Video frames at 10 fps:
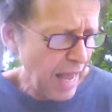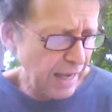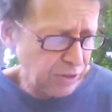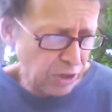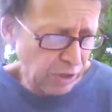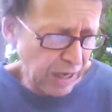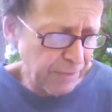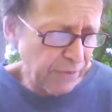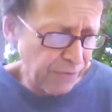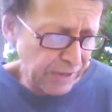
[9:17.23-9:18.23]
Has the
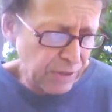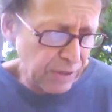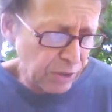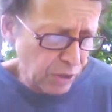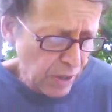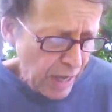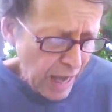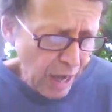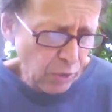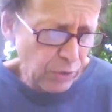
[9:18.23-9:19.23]
crime affected
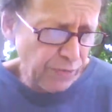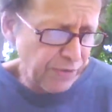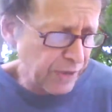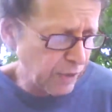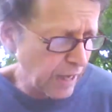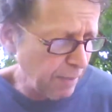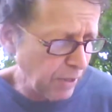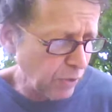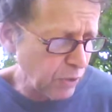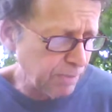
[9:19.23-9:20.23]
how you feel
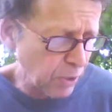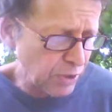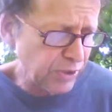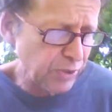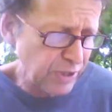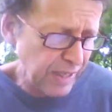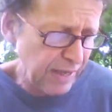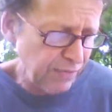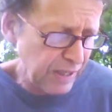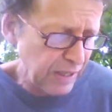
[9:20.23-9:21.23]
about your personal
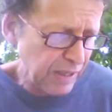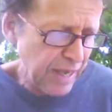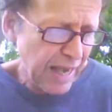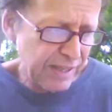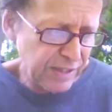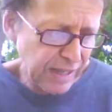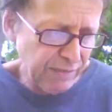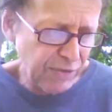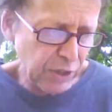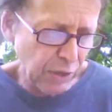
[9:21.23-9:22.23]
safety and
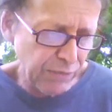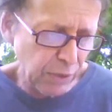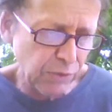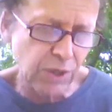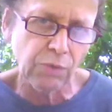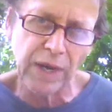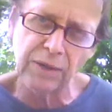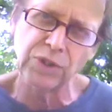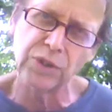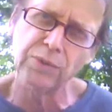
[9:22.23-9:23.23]
safety of those
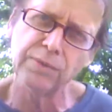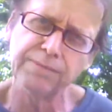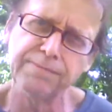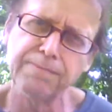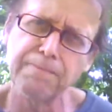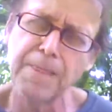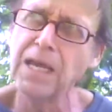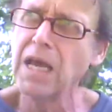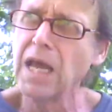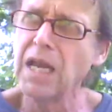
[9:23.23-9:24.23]
around you?
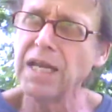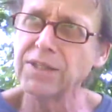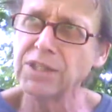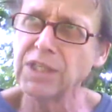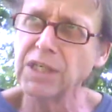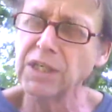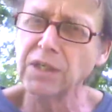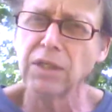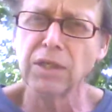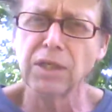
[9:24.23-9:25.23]
Let's see.
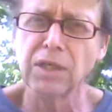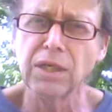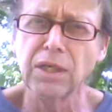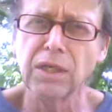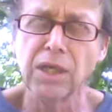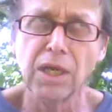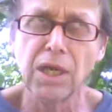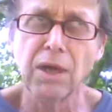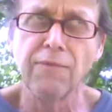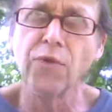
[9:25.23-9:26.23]

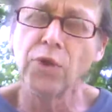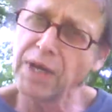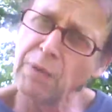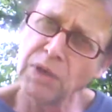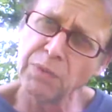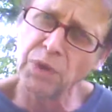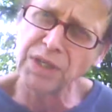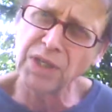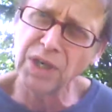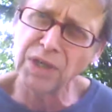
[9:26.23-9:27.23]
4
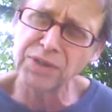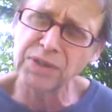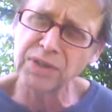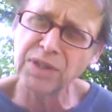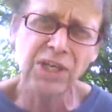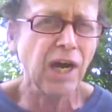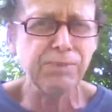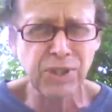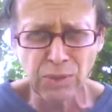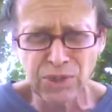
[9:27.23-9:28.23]
911 calls, the
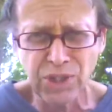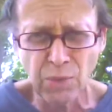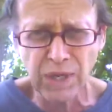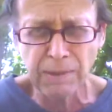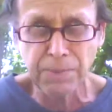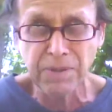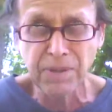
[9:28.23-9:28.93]
cops don't show up.